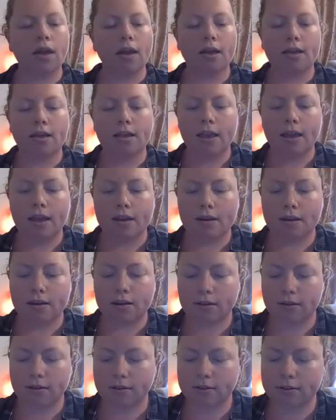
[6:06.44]
And
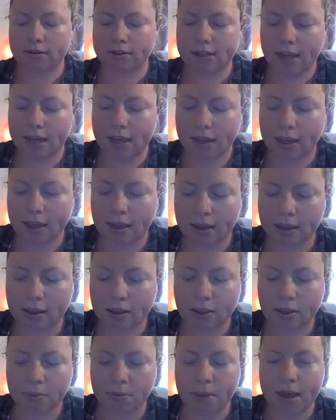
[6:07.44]
then taking
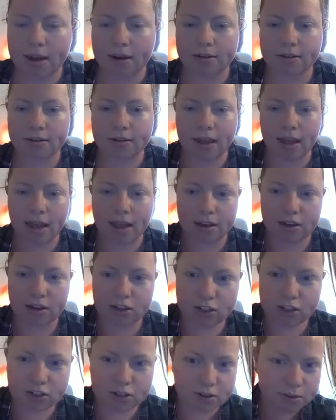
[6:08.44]
the bent
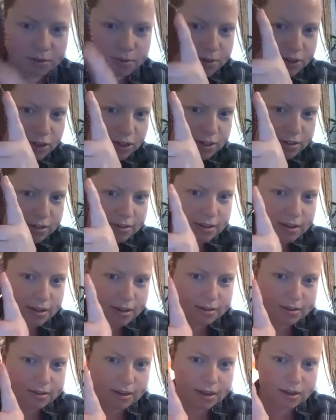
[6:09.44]
edge, which is
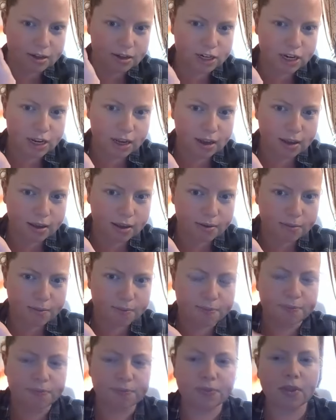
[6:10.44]
this edge here,
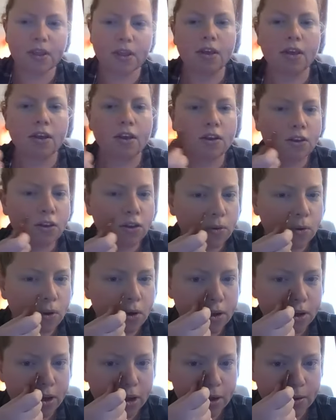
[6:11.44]
you
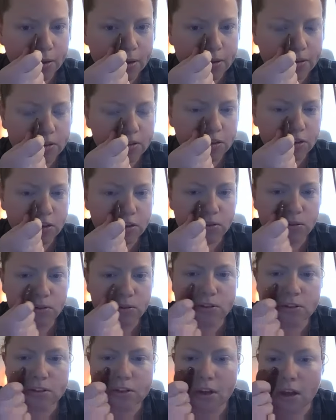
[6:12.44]
are going to
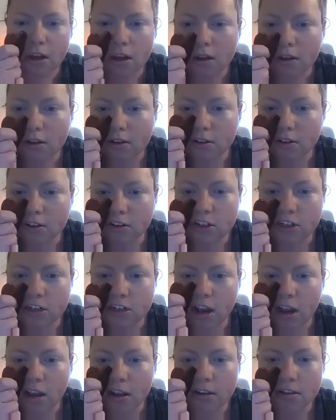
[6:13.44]
start
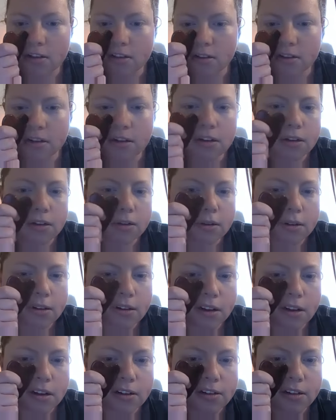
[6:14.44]
just
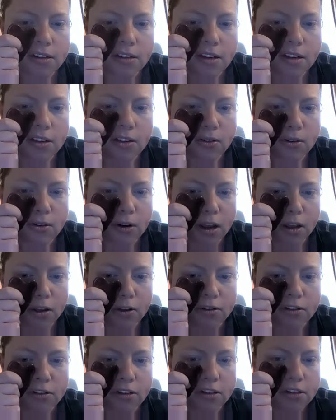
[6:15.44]
underneath your
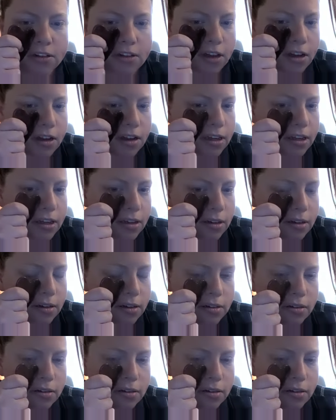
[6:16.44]
nose to the side,